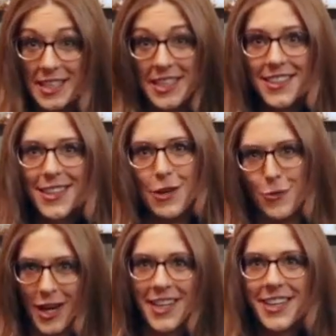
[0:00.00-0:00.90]
see it
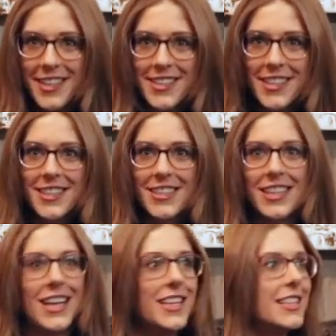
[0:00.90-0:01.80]
and recognize it,
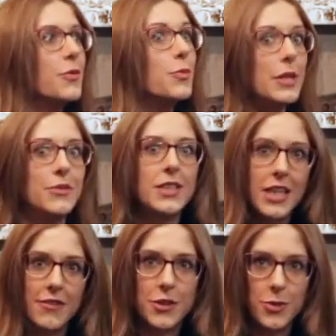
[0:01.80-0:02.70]
and I think that we
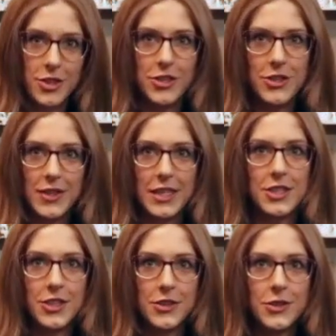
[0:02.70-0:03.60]
really have to work to do
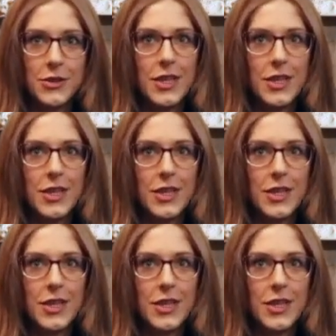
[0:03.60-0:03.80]
that too.